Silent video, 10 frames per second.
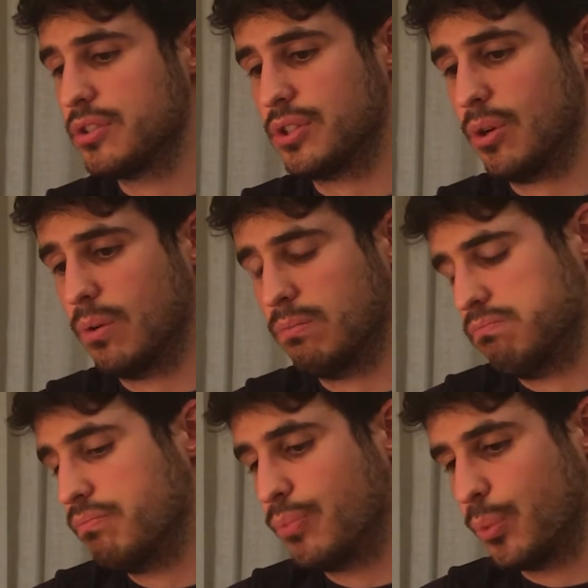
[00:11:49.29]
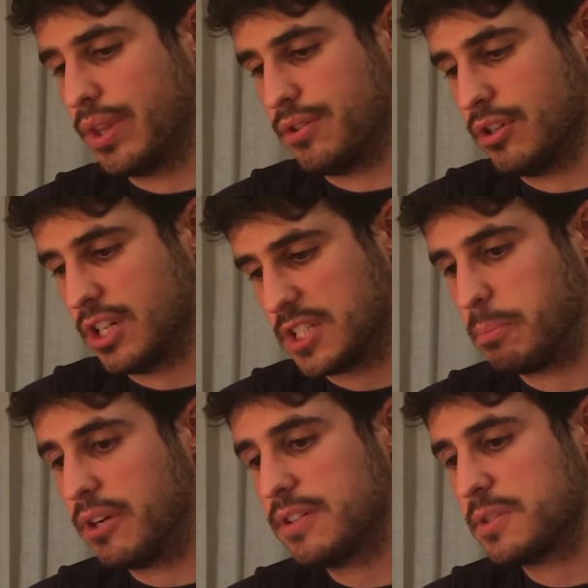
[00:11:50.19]
So with your
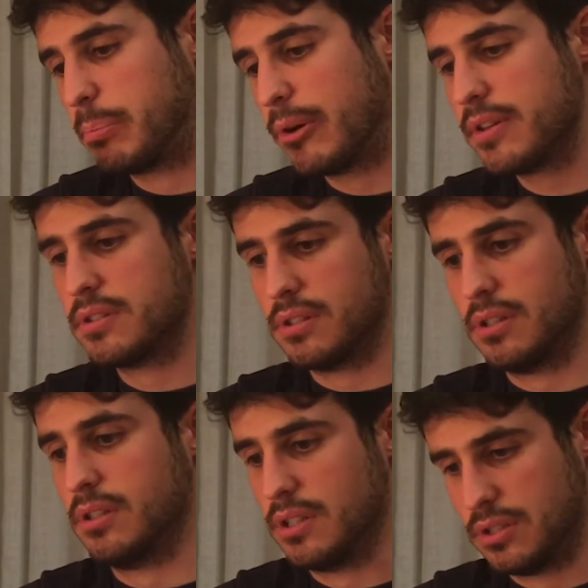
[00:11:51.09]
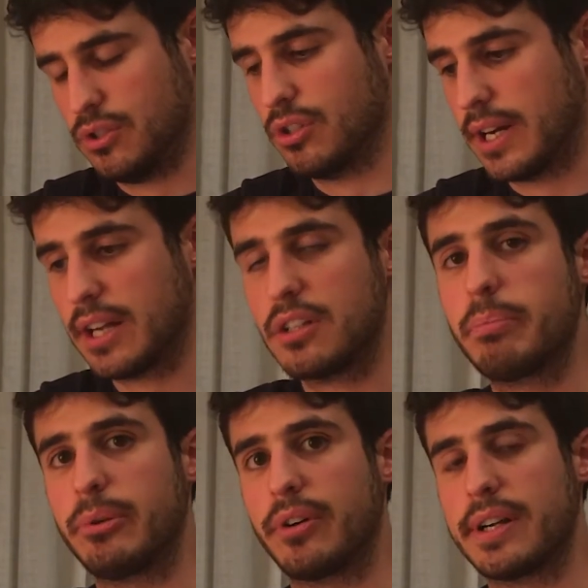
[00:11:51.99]
experience points, and as your
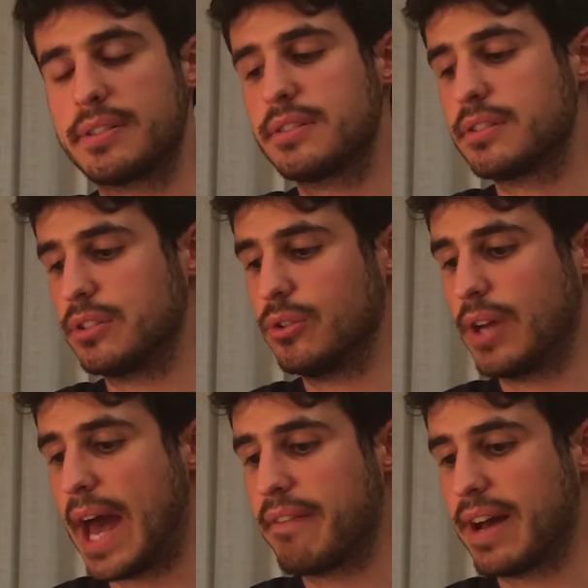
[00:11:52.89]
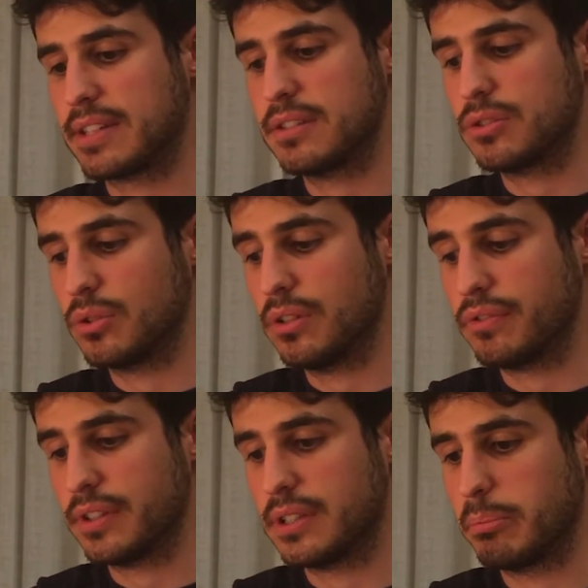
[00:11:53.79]
character progresses, you have access to
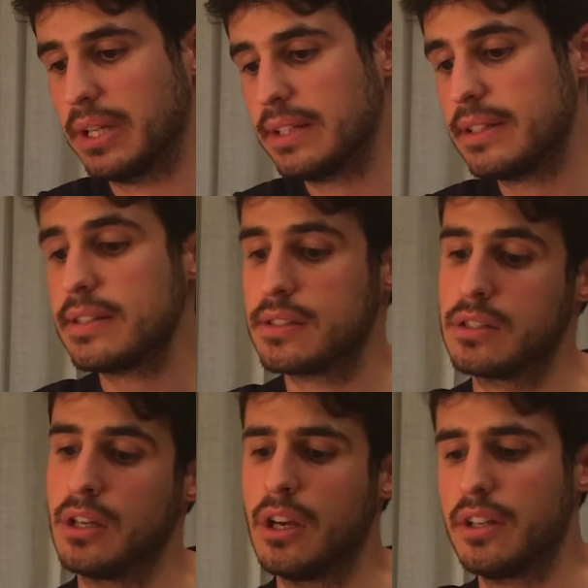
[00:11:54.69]
different abilities.